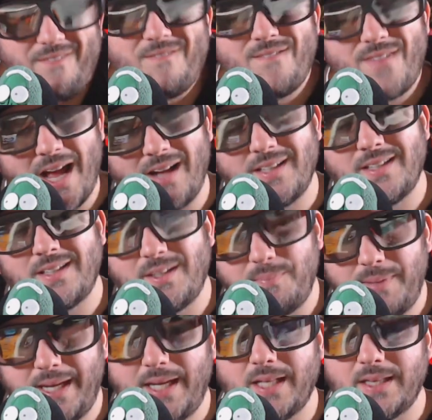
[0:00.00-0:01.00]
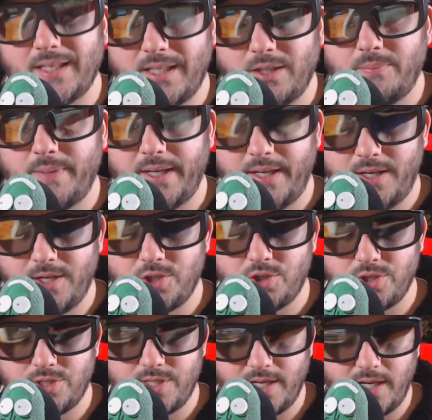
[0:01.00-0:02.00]
found it to be a little bit
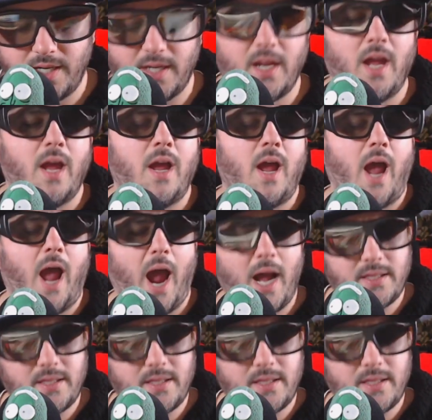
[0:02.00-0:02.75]
interesting. I'm the